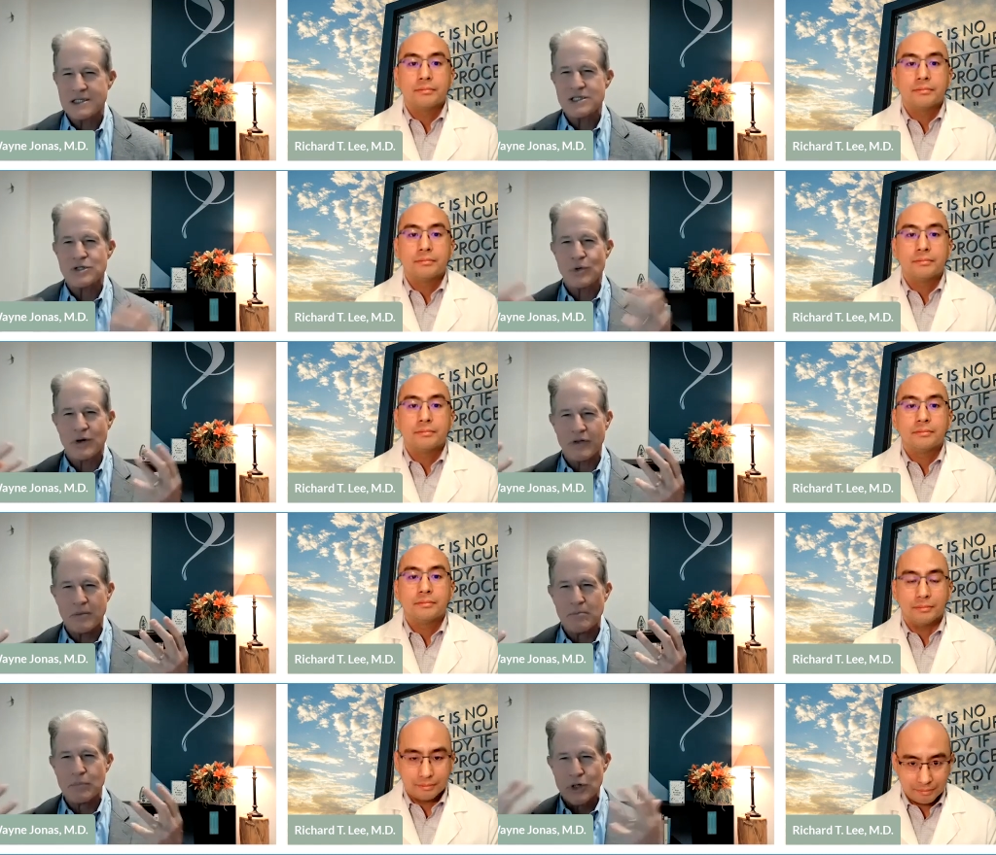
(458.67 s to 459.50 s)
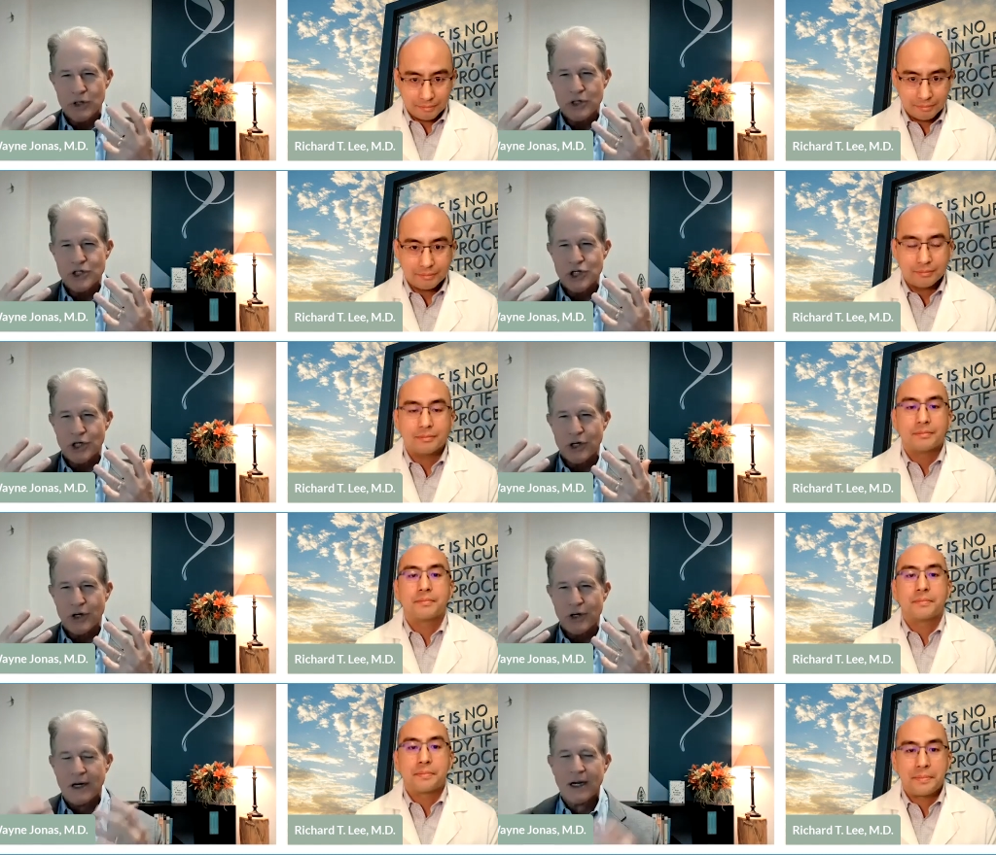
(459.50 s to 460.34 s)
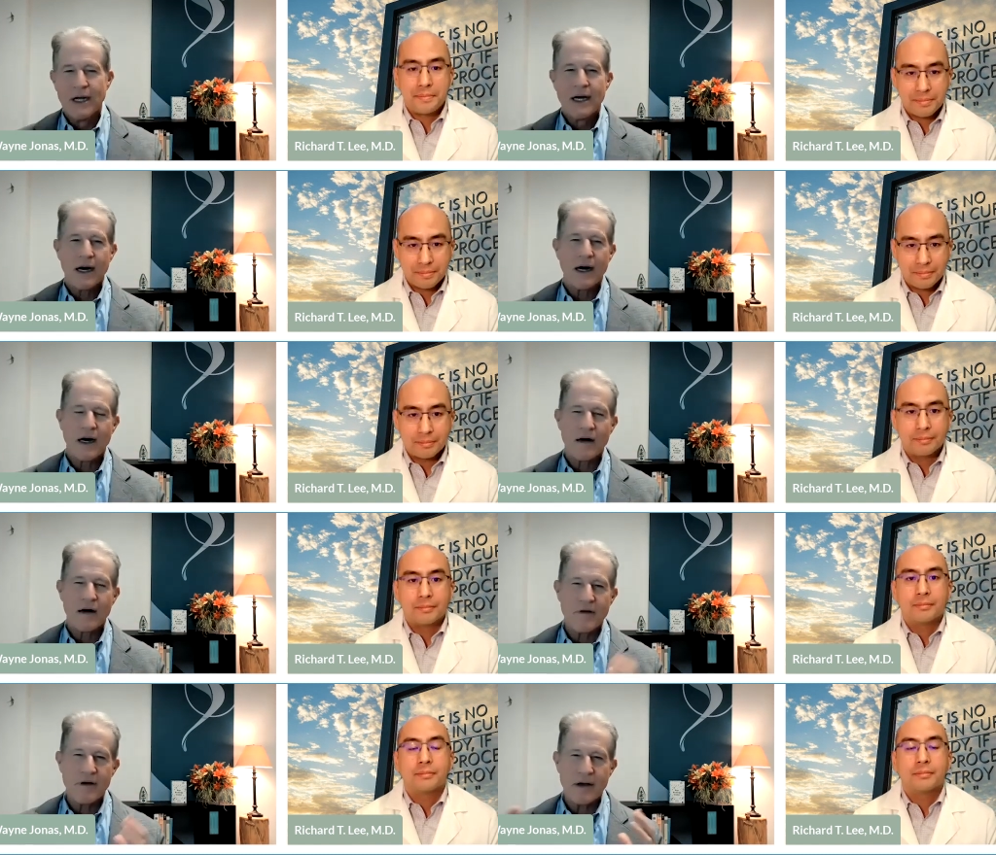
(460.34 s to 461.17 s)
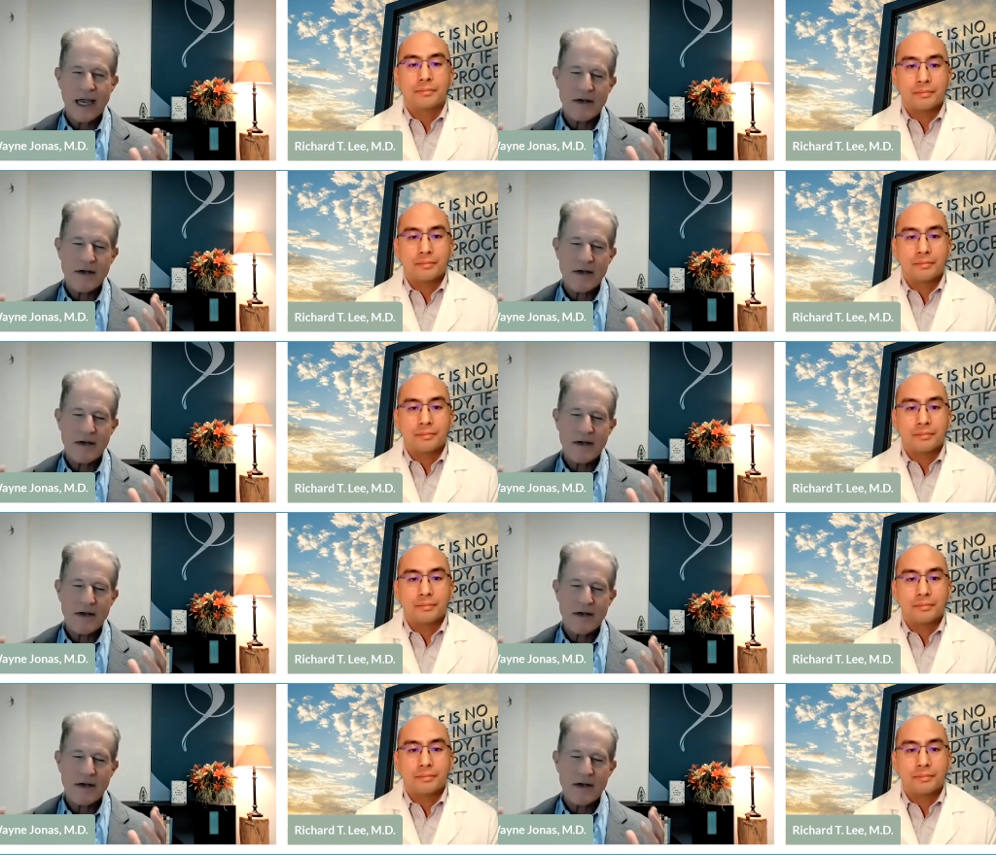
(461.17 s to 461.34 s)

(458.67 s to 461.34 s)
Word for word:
Speaker 1: It's sort of a merger of uh,